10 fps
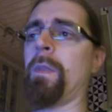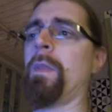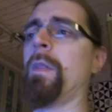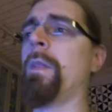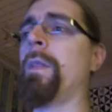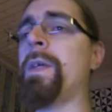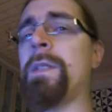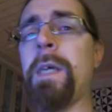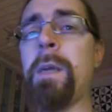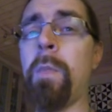the
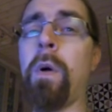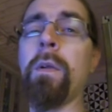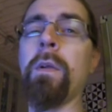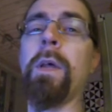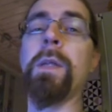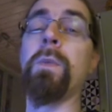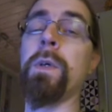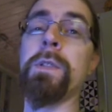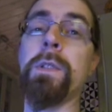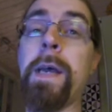same model that
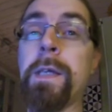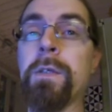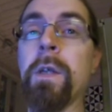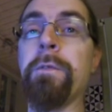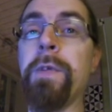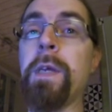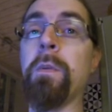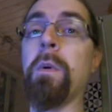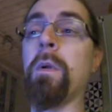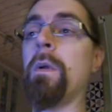was actually
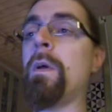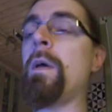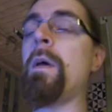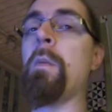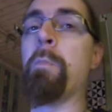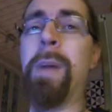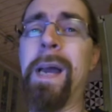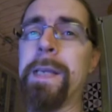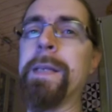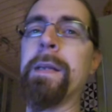available
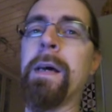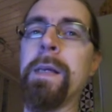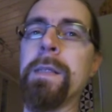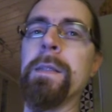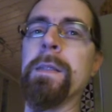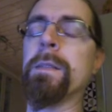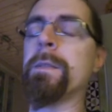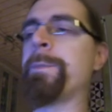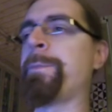back in the 90s.